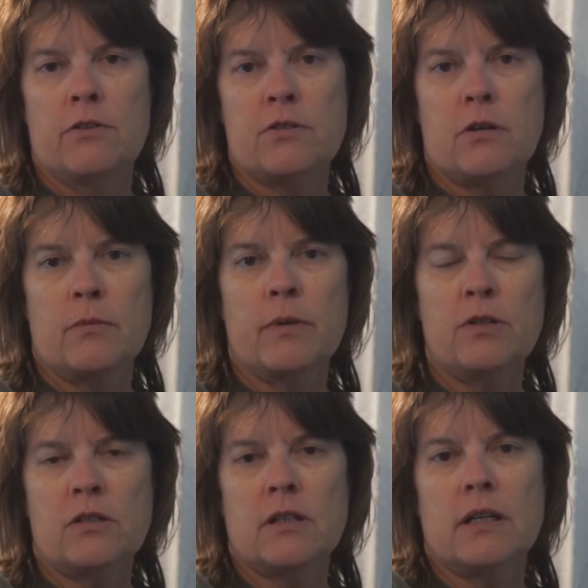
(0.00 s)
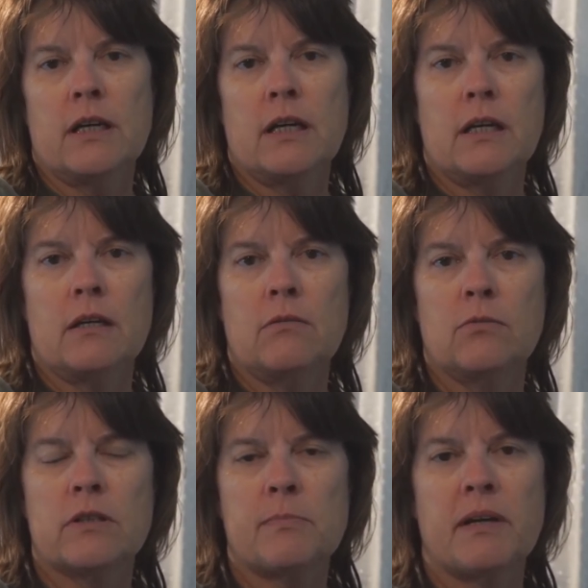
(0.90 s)
So mostly
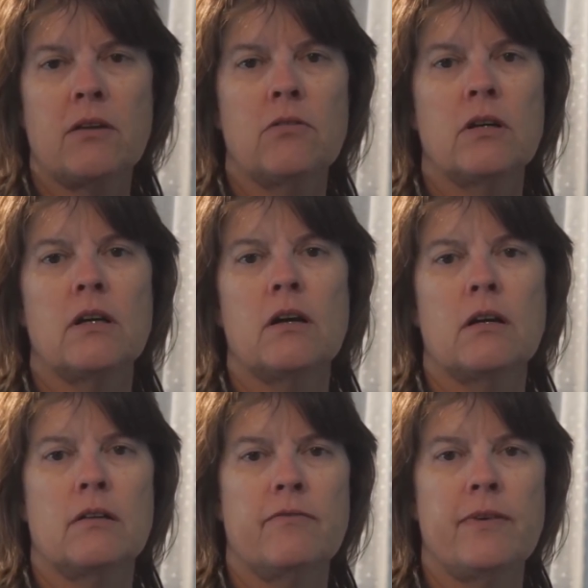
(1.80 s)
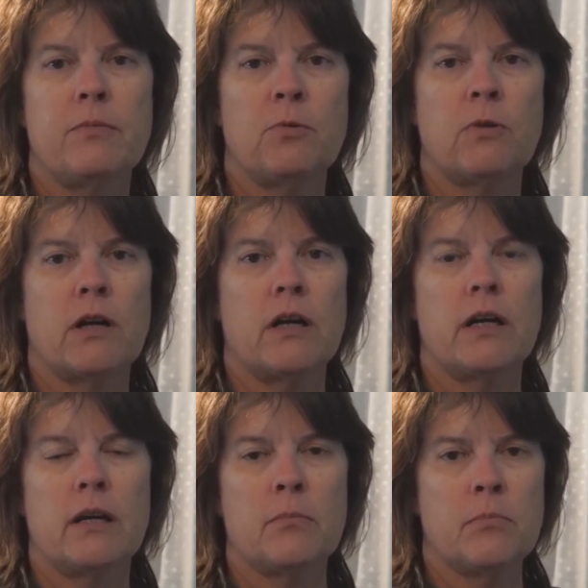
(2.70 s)
what's been going on in
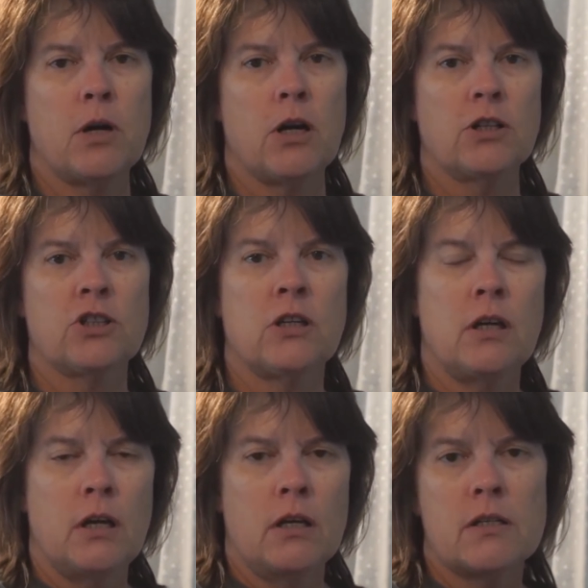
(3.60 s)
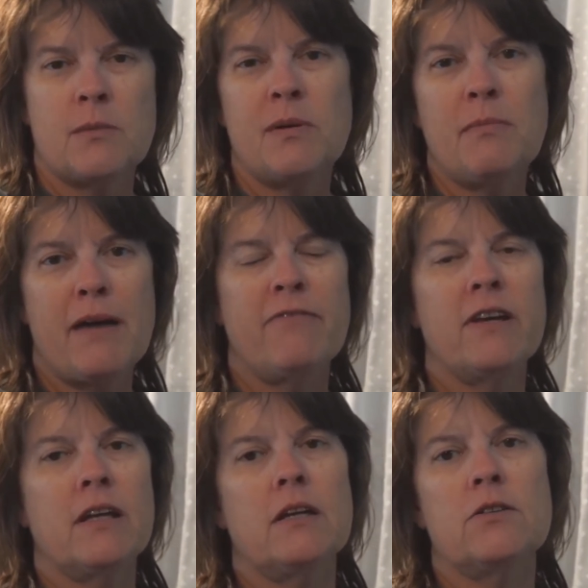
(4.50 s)
February and March. Some of my
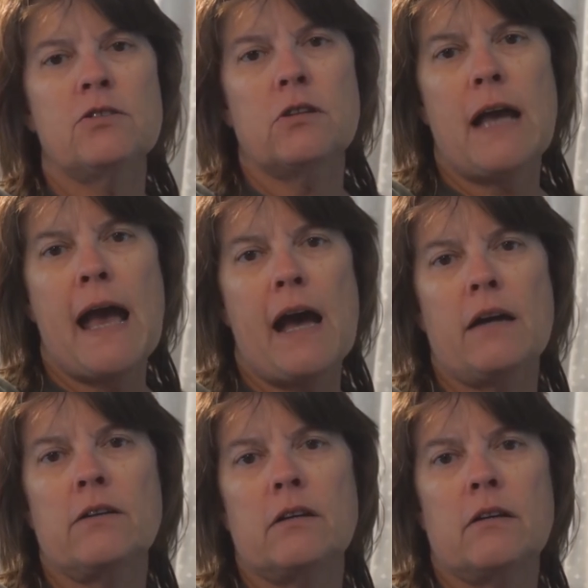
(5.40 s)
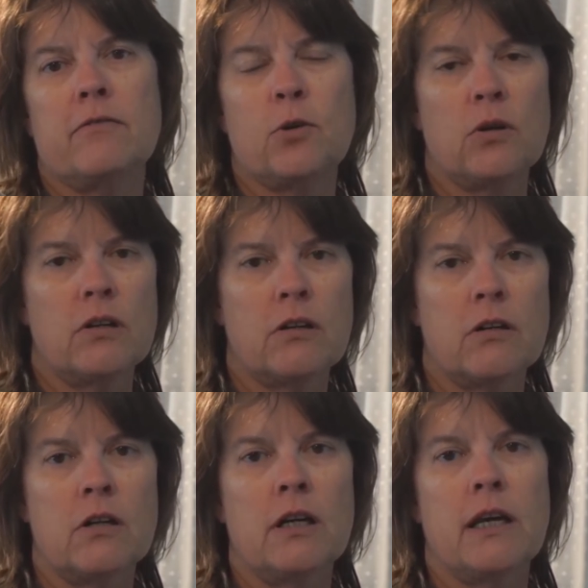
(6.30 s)
videos are out of
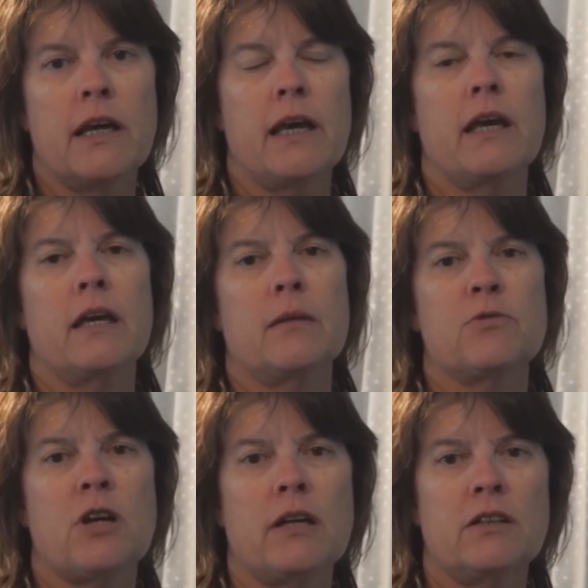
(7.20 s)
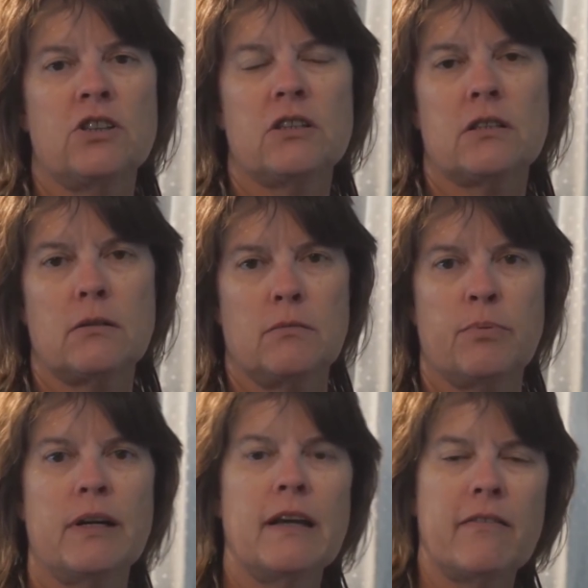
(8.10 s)
order and I'm trying to just
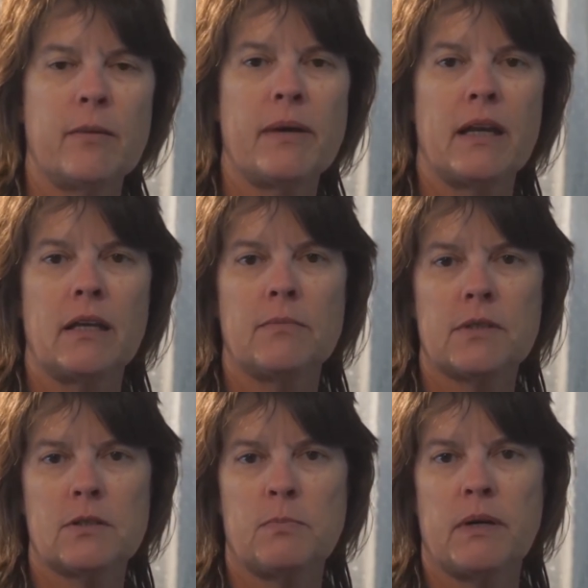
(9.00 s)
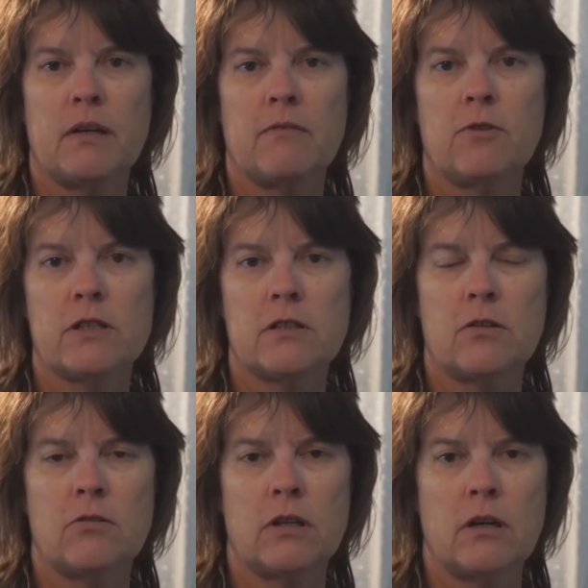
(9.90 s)
bring everybody up to speed of what's
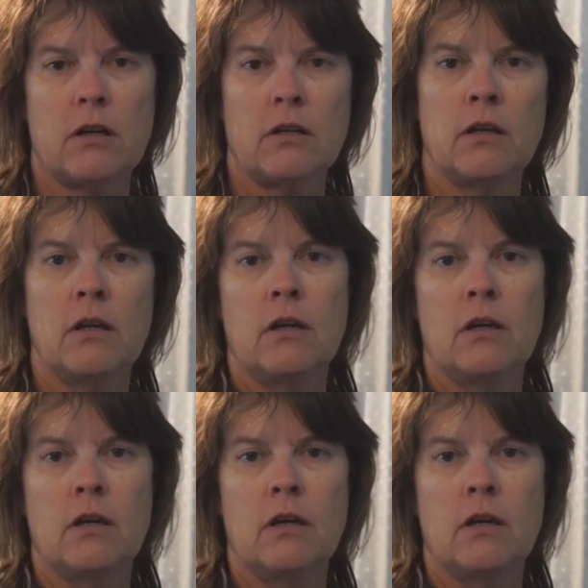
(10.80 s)
going on.